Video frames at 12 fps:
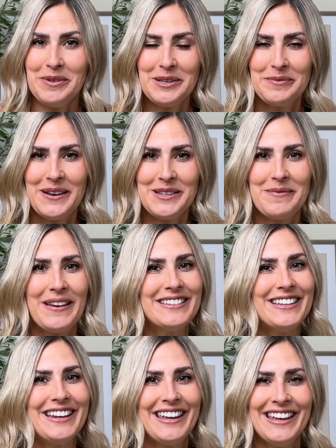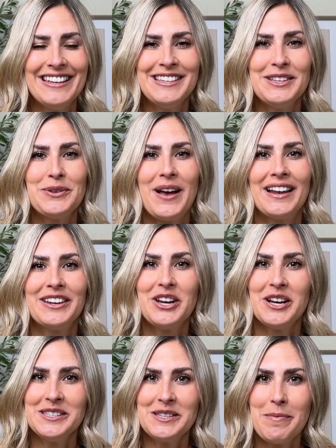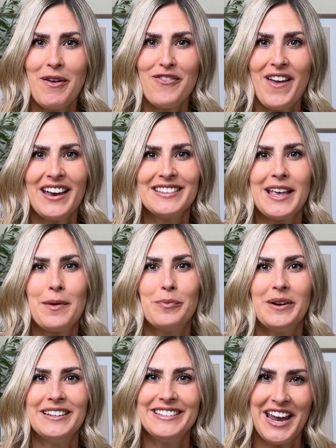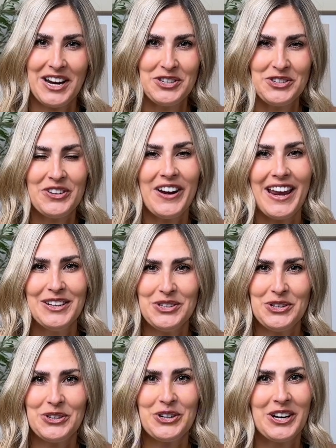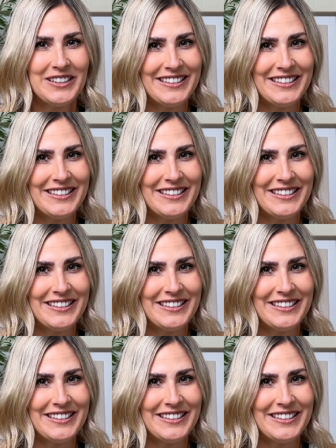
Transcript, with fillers: Express makes it easy to add custom effects and bring texture into your